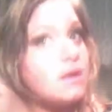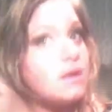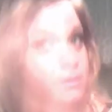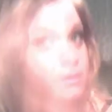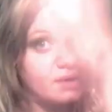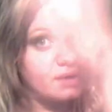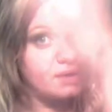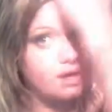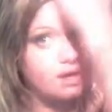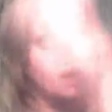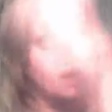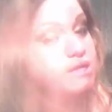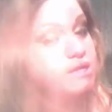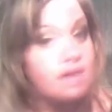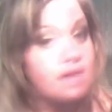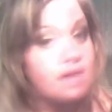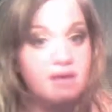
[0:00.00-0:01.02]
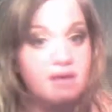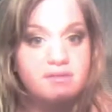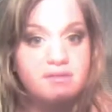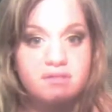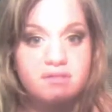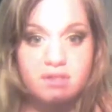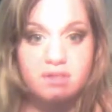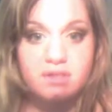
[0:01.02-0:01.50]
But yeah,
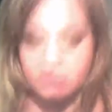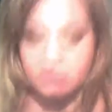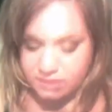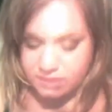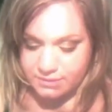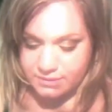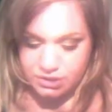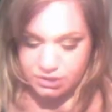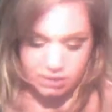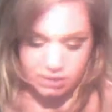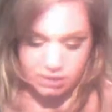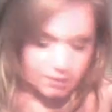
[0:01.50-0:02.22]
so let me show you what